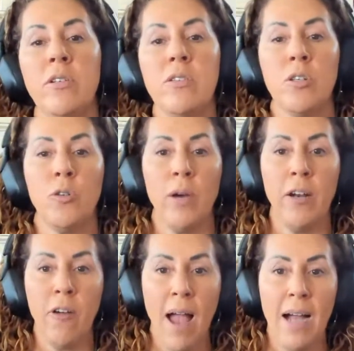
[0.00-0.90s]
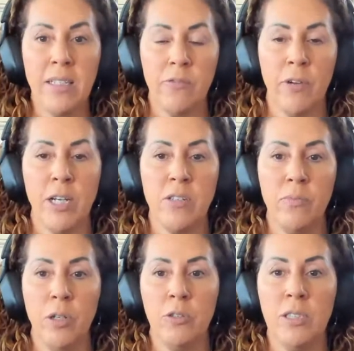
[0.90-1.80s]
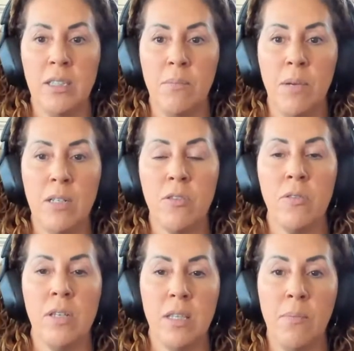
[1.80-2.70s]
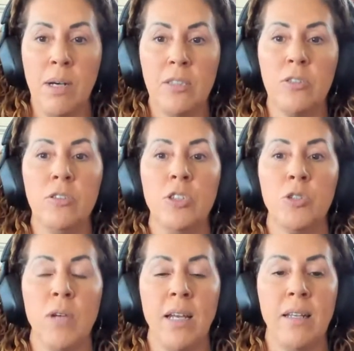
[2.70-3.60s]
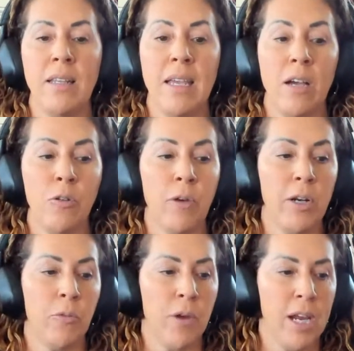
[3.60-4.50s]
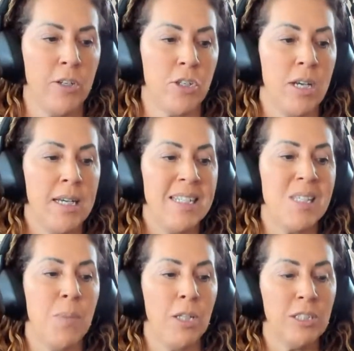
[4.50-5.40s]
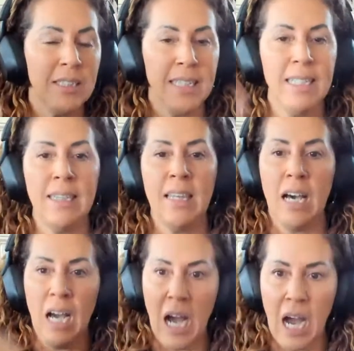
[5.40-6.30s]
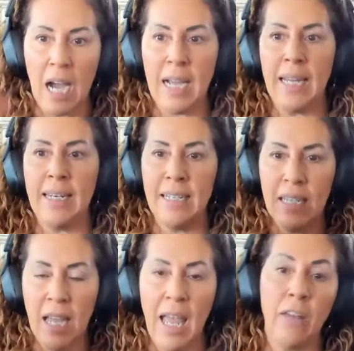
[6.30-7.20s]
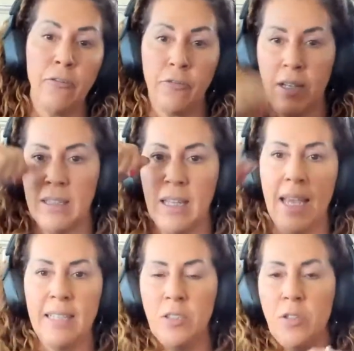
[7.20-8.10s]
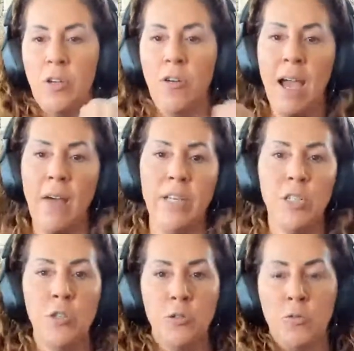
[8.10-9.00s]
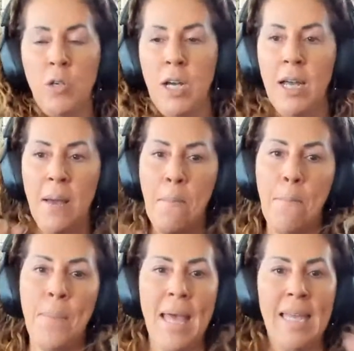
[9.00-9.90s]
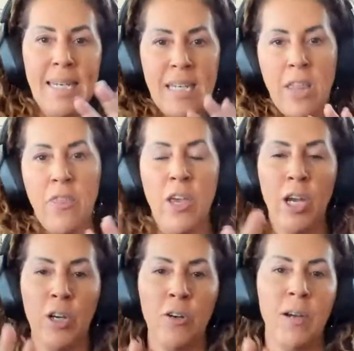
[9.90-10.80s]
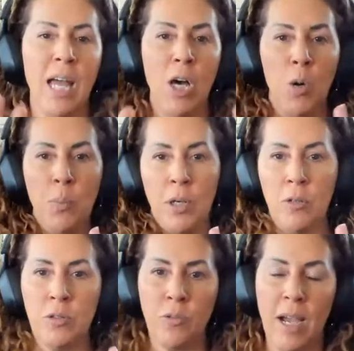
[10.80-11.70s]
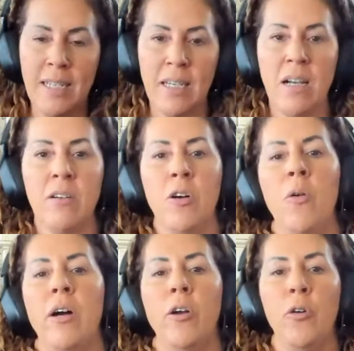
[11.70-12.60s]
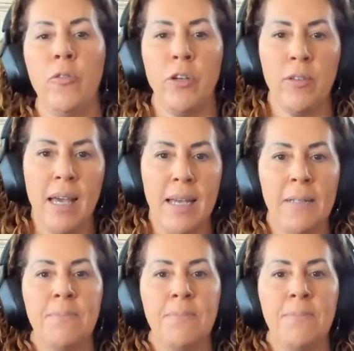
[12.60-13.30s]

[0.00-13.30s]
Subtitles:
a greater active range of motion in the muscles, strengthening a greater range, especially in the hind and front legs. So they're having to bend their elbows, right, to go on over your leg.